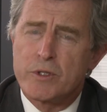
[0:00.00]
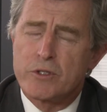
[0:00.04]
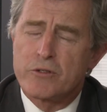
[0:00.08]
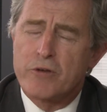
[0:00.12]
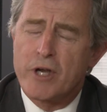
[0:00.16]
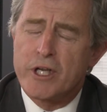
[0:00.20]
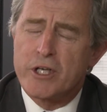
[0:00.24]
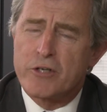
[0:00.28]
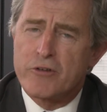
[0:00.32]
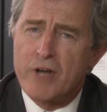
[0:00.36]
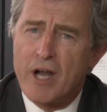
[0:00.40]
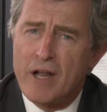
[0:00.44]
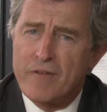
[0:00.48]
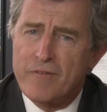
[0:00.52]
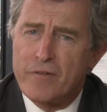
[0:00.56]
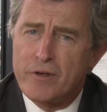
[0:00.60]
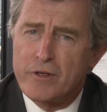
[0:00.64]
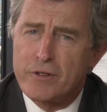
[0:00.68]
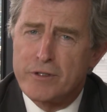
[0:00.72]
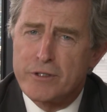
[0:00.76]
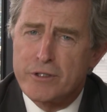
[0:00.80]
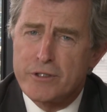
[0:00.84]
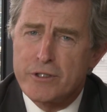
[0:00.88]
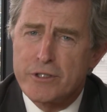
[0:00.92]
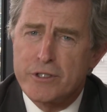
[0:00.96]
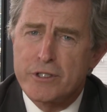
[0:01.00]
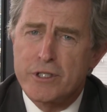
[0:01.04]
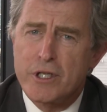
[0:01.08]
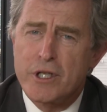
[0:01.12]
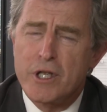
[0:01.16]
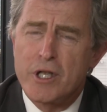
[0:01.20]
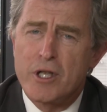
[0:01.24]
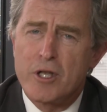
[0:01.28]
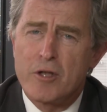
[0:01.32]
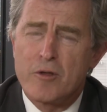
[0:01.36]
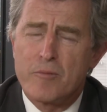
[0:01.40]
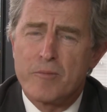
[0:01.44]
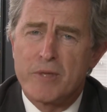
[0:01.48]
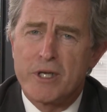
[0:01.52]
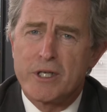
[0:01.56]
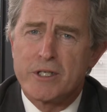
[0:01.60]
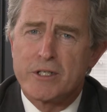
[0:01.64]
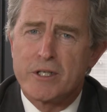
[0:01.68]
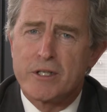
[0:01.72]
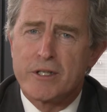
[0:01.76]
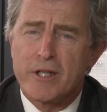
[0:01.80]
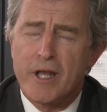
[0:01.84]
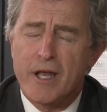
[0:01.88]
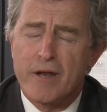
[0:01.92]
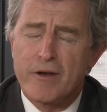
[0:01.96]
With greater affluence
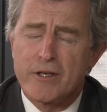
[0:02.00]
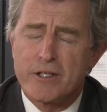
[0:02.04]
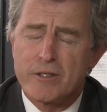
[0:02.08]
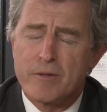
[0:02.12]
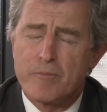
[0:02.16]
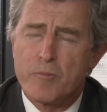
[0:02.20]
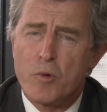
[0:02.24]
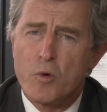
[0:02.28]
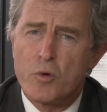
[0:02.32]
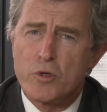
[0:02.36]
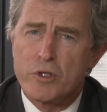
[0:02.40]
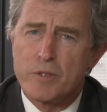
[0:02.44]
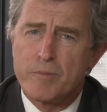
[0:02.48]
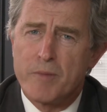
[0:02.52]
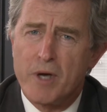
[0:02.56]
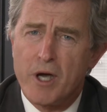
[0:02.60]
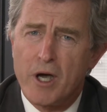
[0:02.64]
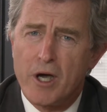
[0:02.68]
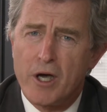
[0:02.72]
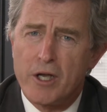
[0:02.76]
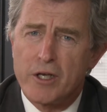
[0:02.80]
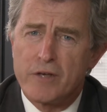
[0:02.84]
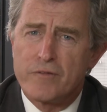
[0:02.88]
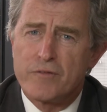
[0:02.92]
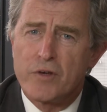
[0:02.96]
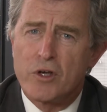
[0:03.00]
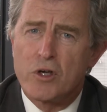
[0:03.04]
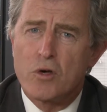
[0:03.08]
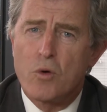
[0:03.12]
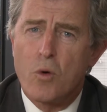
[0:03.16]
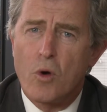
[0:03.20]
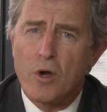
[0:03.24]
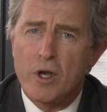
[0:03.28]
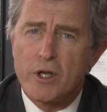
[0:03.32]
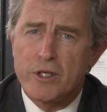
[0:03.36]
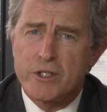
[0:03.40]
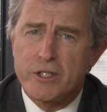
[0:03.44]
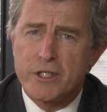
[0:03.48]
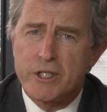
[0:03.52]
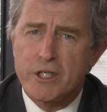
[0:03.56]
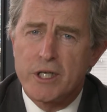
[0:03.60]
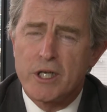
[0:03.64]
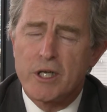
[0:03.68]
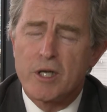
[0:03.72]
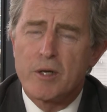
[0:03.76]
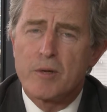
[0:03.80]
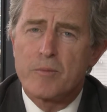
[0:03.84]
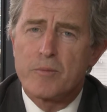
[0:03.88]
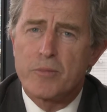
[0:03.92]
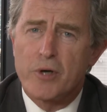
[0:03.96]
means that there is a more demand for
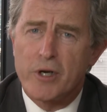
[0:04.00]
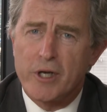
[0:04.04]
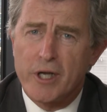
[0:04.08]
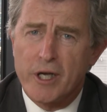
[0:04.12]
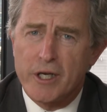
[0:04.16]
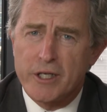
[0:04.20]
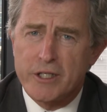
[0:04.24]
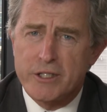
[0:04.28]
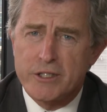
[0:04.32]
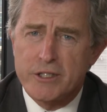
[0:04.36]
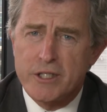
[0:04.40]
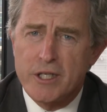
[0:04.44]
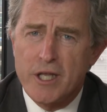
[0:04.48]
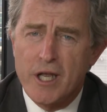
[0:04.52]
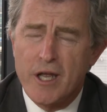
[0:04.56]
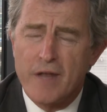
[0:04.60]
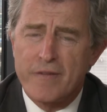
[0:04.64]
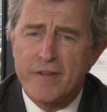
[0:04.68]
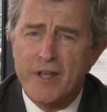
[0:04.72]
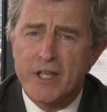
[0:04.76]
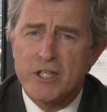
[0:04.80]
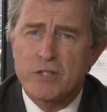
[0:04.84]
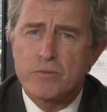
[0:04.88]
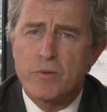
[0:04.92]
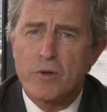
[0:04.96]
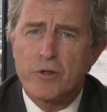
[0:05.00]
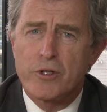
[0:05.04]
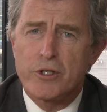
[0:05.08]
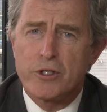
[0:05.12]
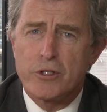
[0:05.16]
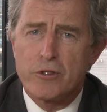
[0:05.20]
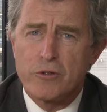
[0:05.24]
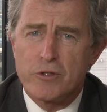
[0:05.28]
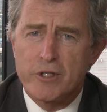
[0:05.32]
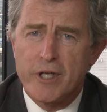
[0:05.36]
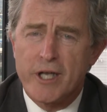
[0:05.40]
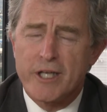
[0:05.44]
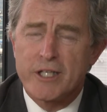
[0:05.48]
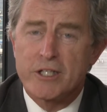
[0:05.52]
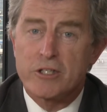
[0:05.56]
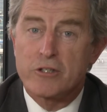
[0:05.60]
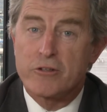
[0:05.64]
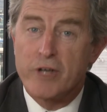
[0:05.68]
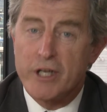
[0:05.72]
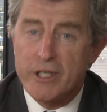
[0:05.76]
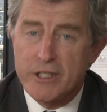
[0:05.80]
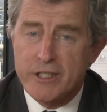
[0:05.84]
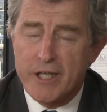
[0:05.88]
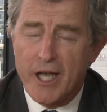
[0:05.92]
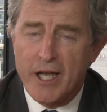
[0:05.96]
quality products, and that's what the UK is
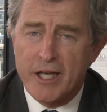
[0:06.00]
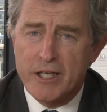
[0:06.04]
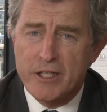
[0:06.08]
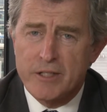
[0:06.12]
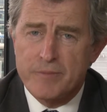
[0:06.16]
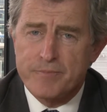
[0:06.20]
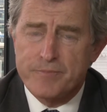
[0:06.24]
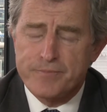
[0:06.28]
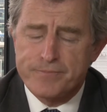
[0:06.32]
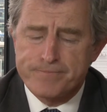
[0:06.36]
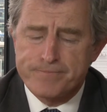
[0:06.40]
great at.